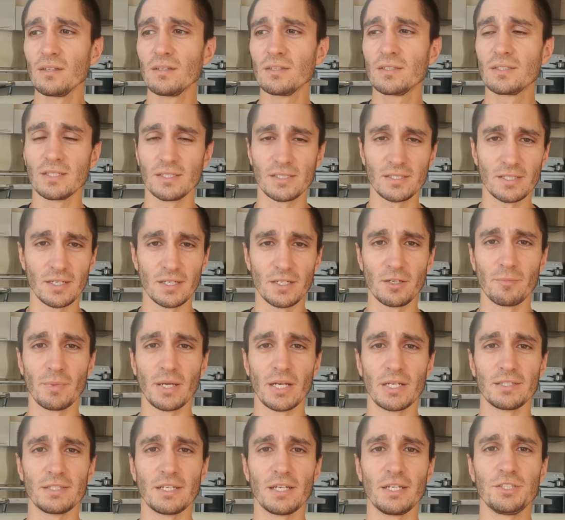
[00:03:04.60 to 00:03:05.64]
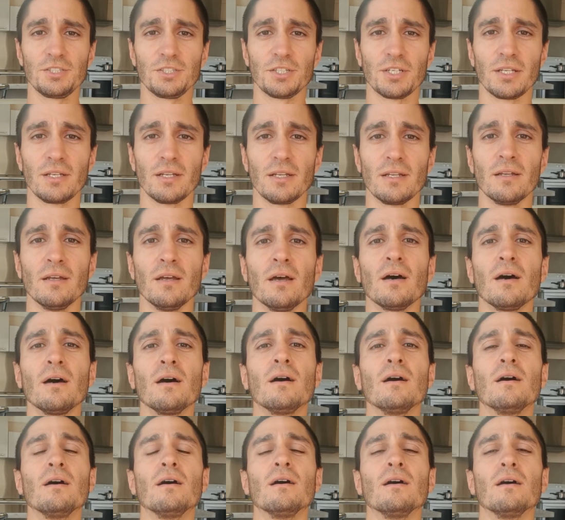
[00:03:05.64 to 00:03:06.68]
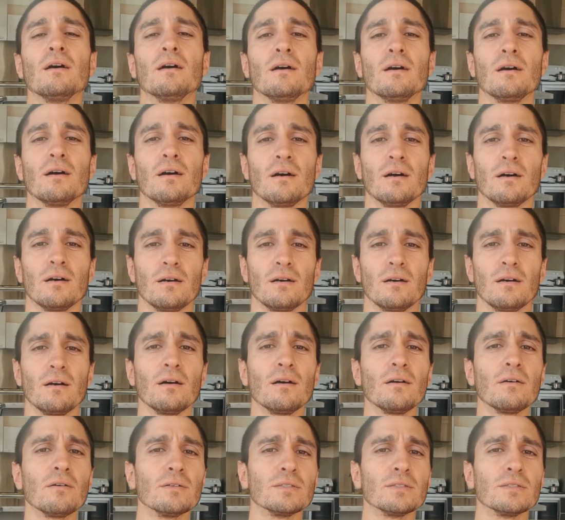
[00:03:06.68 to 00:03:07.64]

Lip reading: to sit in your meditation, and oh,